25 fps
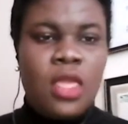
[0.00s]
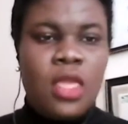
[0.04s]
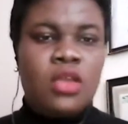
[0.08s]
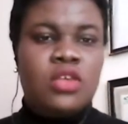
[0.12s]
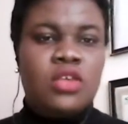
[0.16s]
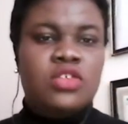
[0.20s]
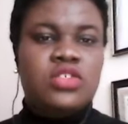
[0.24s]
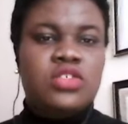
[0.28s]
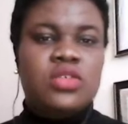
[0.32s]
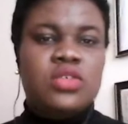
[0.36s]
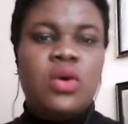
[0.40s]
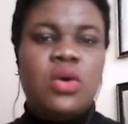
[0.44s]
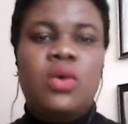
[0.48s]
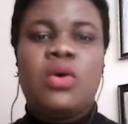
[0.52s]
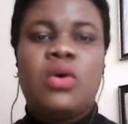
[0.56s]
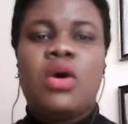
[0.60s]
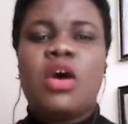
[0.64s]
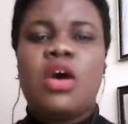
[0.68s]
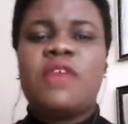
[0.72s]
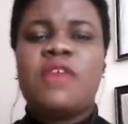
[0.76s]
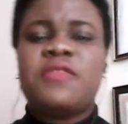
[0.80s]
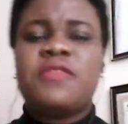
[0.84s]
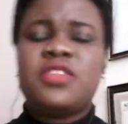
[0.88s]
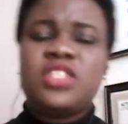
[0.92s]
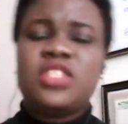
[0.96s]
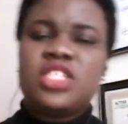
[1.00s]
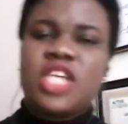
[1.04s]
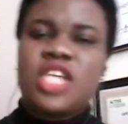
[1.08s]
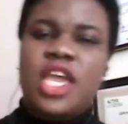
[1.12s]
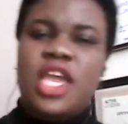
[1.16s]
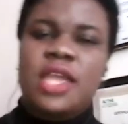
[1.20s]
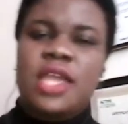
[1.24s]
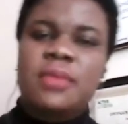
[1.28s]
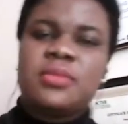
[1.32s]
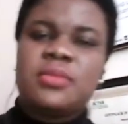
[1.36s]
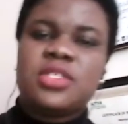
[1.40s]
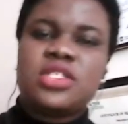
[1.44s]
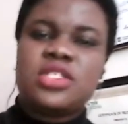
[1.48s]
So
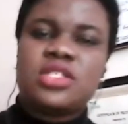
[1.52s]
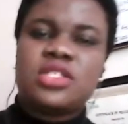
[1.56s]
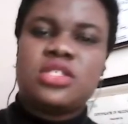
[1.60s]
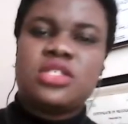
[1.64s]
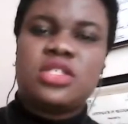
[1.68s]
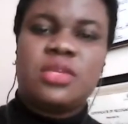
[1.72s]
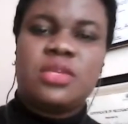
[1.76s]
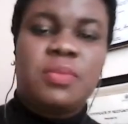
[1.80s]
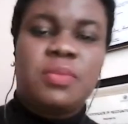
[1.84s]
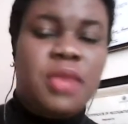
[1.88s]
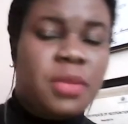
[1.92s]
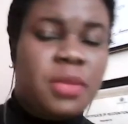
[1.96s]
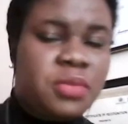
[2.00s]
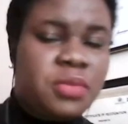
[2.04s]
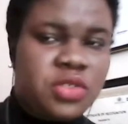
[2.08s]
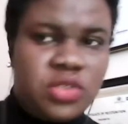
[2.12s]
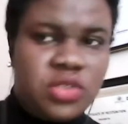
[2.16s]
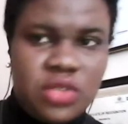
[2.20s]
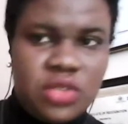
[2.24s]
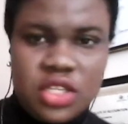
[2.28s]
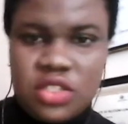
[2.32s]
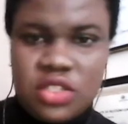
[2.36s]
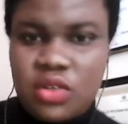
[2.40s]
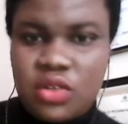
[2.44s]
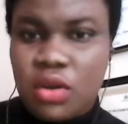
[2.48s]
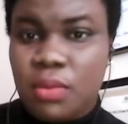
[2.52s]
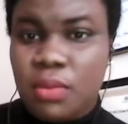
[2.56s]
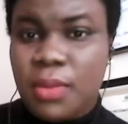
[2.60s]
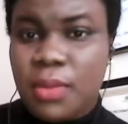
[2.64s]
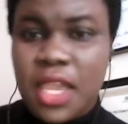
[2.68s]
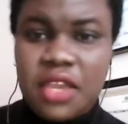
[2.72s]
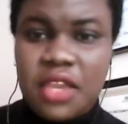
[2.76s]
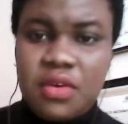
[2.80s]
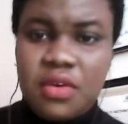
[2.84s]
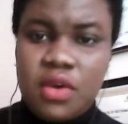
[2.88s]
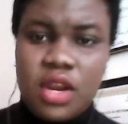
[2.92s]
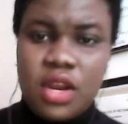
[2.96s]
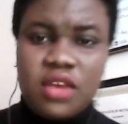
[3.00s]
oftentimes the perpetrator or
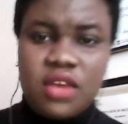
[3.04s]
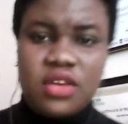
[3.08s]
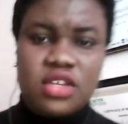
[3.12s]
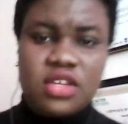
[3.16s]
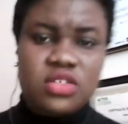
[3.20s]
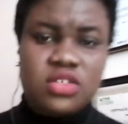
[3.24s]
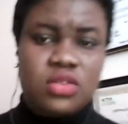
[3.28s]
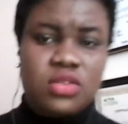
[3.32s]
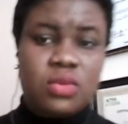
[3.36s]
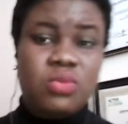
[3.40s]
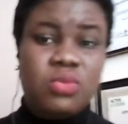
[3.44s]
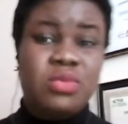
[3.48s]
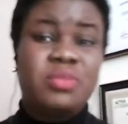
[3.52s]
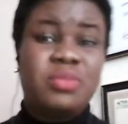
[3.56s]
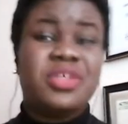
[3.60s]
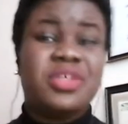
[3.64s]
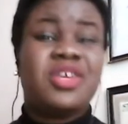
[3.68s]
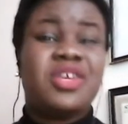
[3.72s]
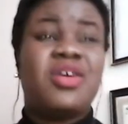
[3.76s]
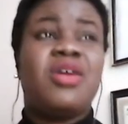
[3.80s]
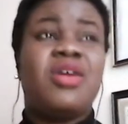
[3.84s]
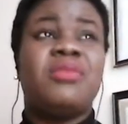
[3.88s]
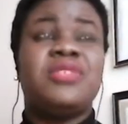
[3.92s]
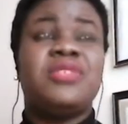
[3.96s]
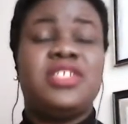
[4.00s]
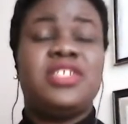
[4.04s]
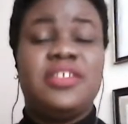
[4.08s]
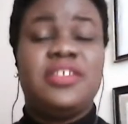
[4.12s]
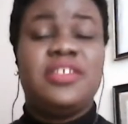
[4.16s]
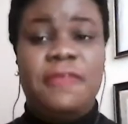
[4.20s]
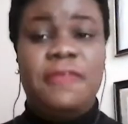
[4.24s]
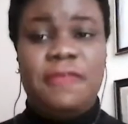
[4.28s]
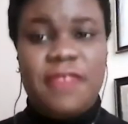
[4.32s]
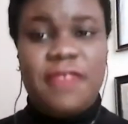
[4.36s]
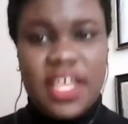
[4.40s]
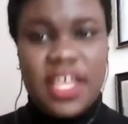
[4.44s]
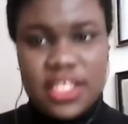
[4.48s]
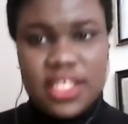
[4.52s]
microaggressor will become
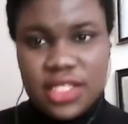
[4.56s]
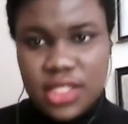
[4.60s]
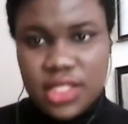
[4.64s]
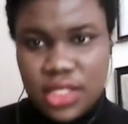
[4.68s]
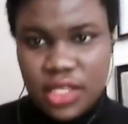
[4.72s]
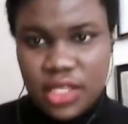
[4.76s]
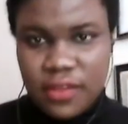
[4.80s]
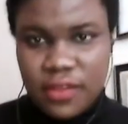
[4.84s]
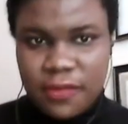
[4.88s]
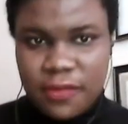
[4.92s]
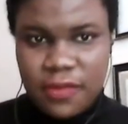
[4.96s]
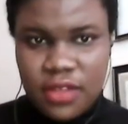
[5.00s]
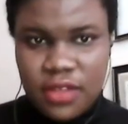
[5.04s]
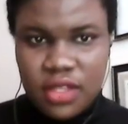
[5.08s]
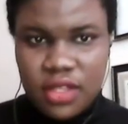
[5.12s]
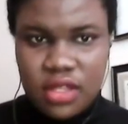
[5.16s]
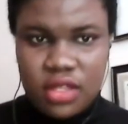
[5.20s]
defensive.